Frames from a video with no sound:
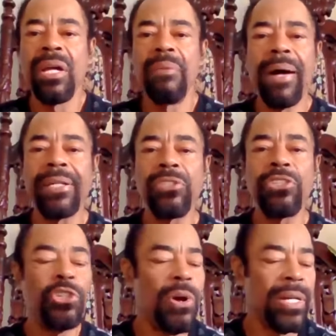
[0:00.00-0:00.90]
Michael
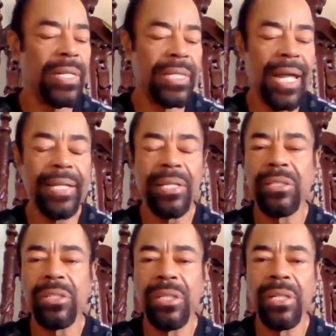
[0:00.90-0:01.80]
Jordan is not
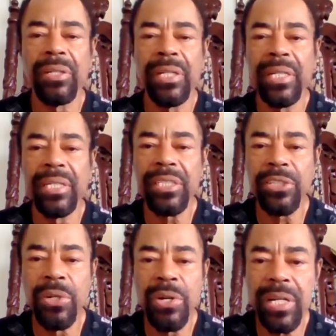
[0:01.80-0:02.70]
the leading
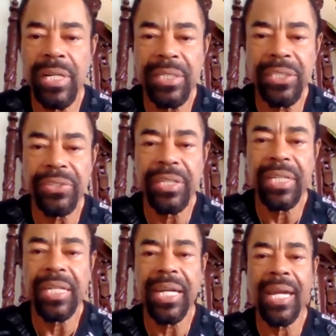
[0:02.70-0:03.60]
scorer in the history of
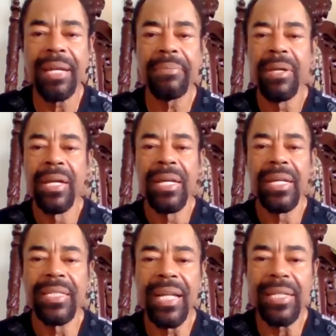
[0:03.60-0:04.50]
the game.
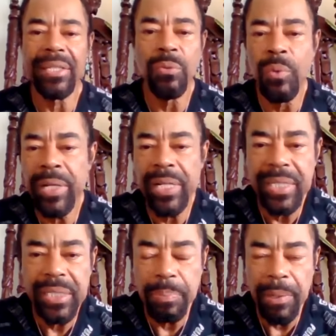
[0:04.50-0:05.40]
He's not the
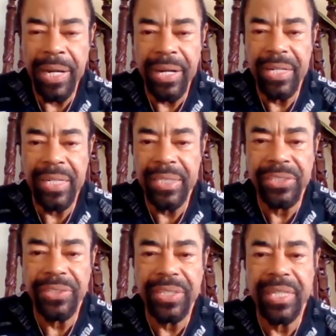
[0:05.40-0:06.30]
winningest player in the
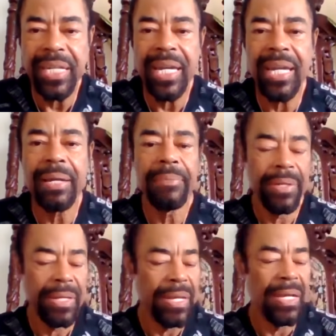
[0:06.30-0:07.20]
history of the game.
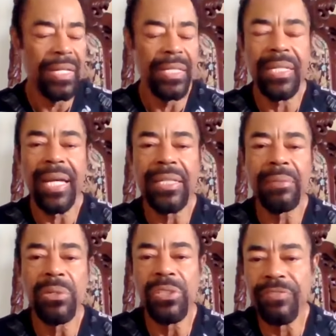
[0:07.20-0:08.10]
He's not
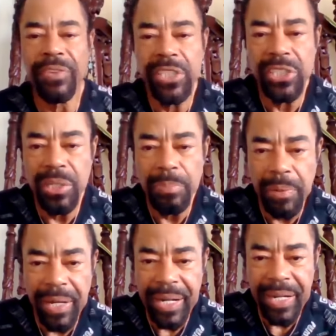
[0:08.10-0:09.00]
the most versatile
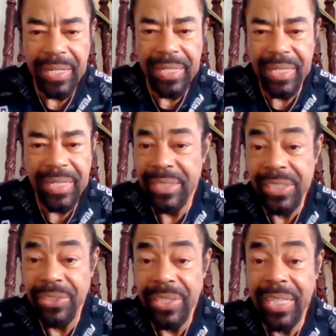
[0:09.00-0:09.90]
player in the
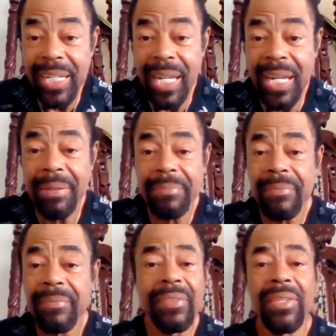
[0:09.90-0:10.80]
history of the game.
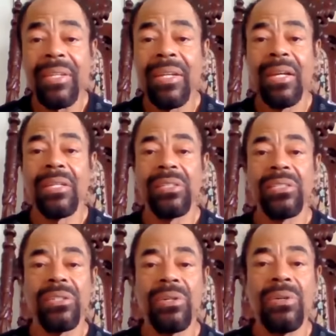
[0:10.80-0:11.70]

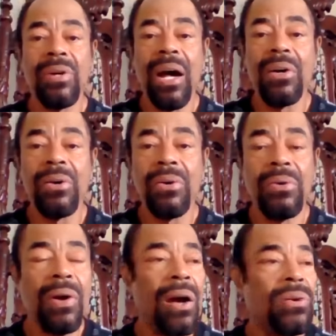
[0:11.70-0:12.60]
So
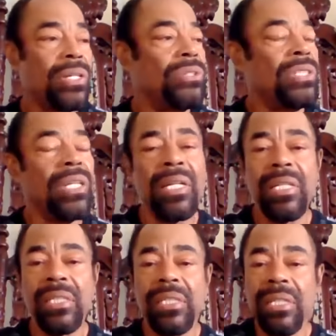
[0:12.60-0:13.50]
how can you say
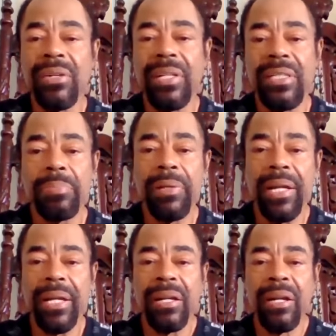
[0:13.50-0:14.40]
he's the greatest
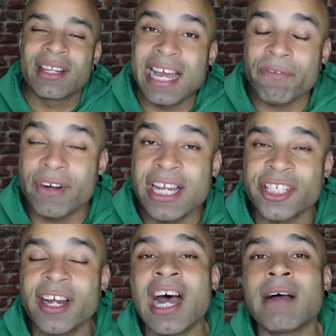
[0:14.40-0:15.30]
player? Clive
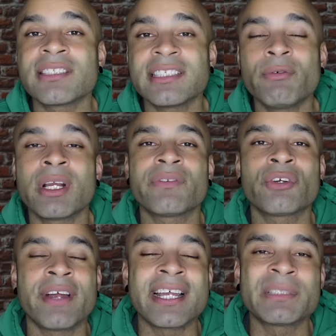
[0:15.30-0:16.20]
Frazier, obviously one of the
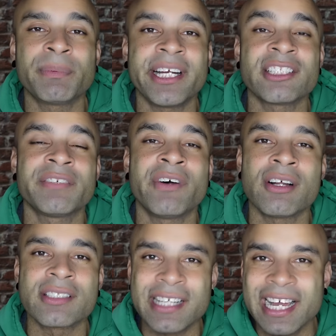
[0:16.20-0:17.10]
greatest players of
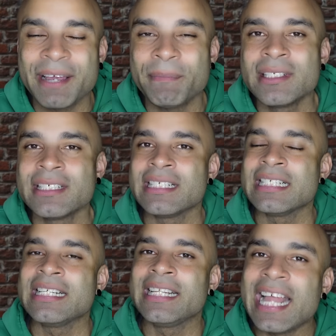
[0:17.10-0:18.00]
all time,
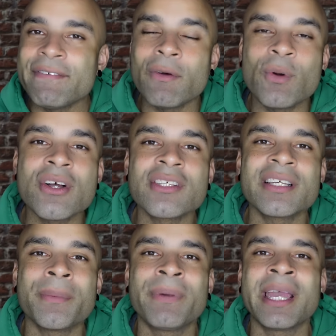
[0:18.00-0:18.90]
never
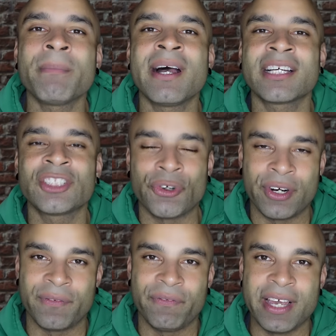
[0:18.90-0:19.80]
was a big Michael
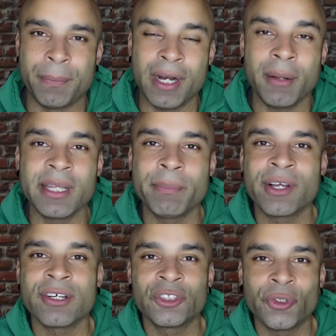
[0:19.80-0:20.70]
Jordan fan, probably
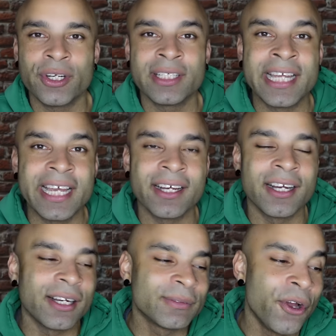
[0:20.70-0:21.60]
because Jordan
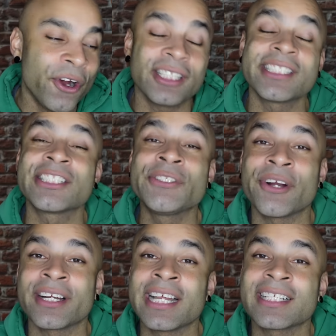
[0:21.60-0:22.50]
hurt his New
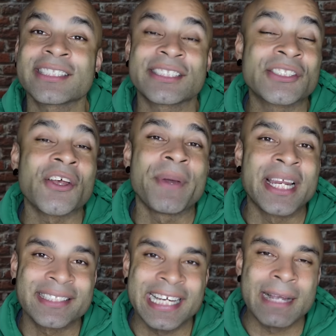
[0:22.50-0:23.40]
York Knicks so
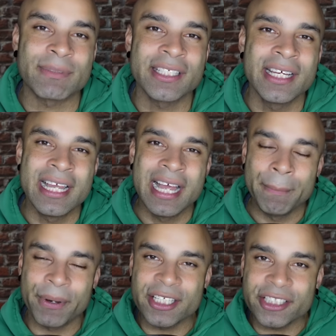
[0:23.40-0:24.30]
many times.
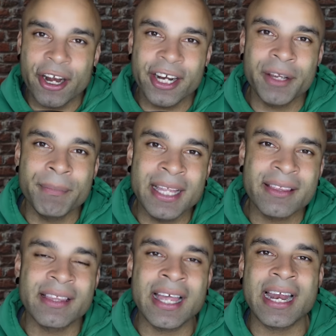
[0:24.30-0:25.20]
But his
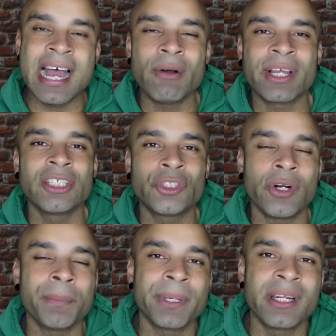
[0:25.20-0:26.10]
argument that how can Jordan be